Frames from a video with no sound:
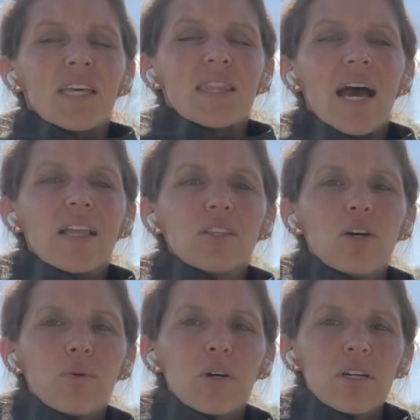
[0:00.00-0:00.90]
That
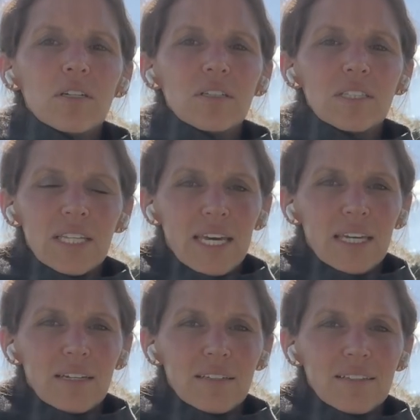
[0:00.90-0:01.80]
lower
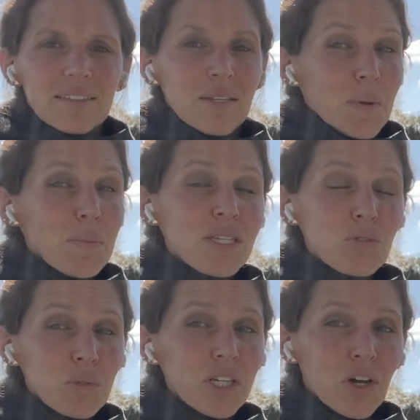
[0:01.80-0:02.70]
leg. Sometimes
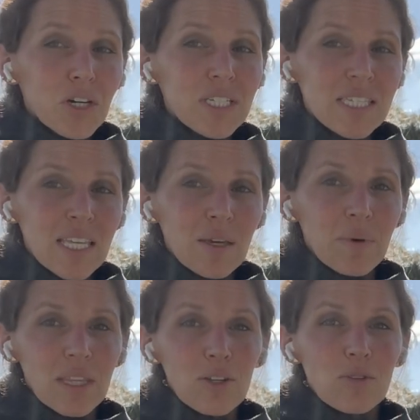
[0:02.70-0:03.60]
it's really hard to
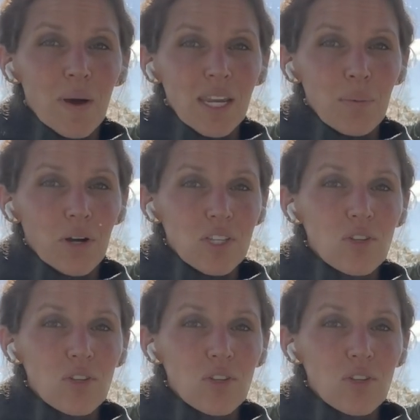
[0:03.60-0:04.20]
segment those body parts.